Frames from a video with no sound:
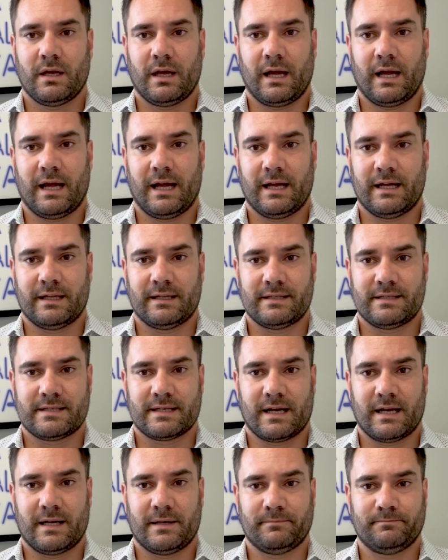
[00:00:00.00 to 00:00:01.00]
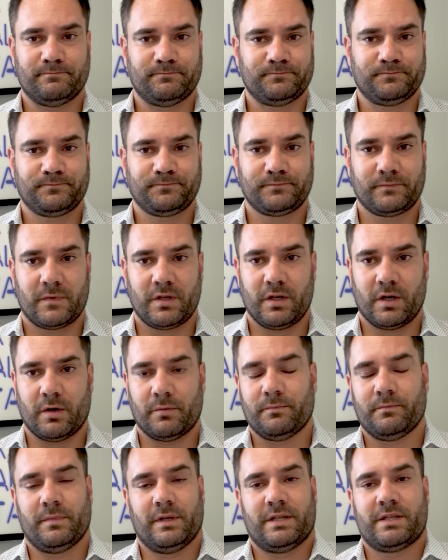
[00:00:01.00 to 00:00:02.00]
And
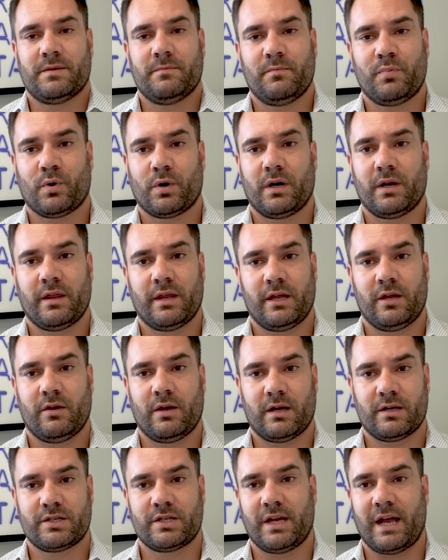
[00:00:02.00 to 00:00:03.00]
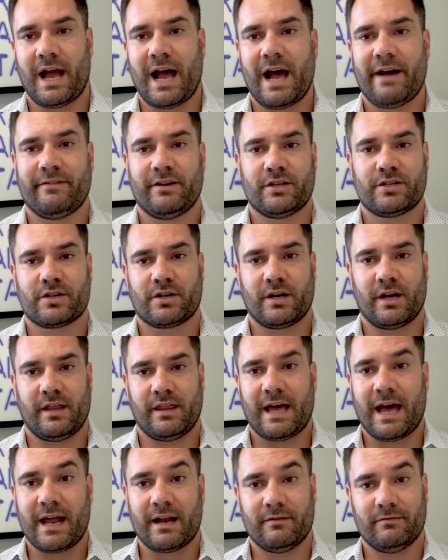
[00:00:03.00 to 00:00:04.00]
it's important that you actually have an attorney
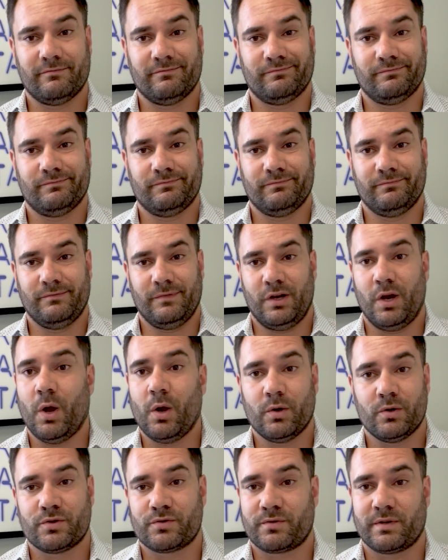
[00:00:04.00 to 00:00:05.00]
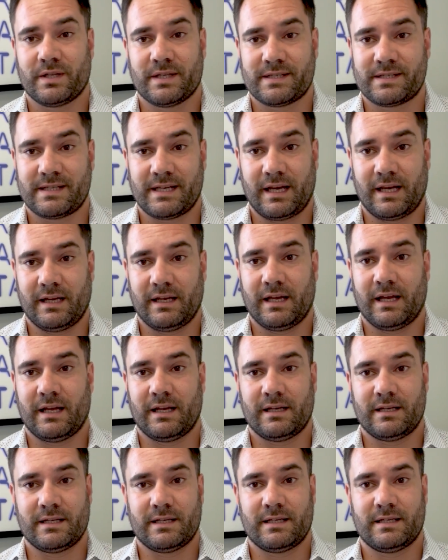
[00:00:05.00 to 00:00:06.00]
that knows real estate
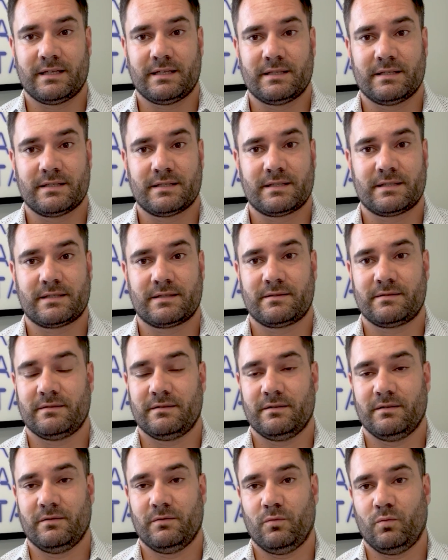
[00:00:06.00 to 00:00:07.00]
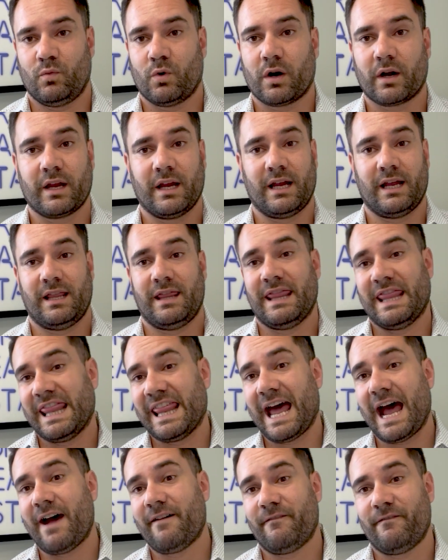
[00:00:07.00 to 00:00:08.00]
and is working in
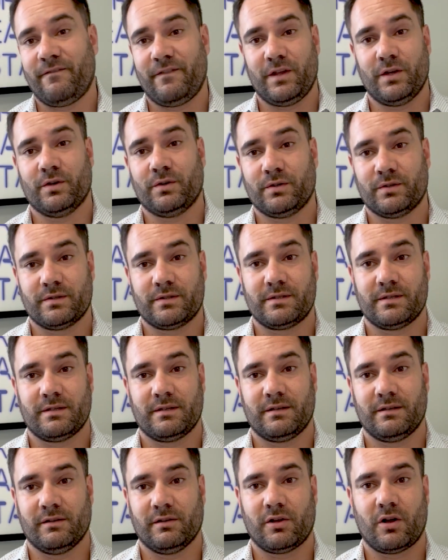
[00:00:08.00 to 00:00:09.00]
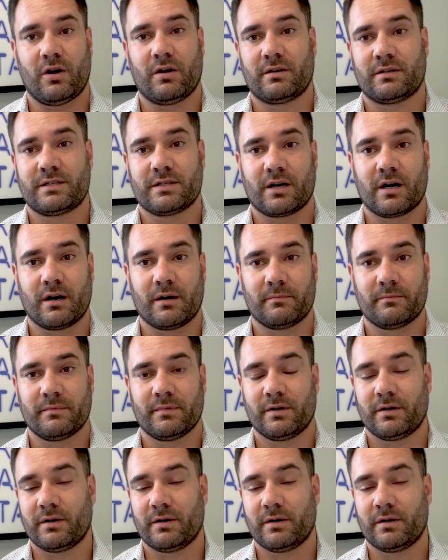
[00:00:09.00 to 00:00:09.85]
that field long term,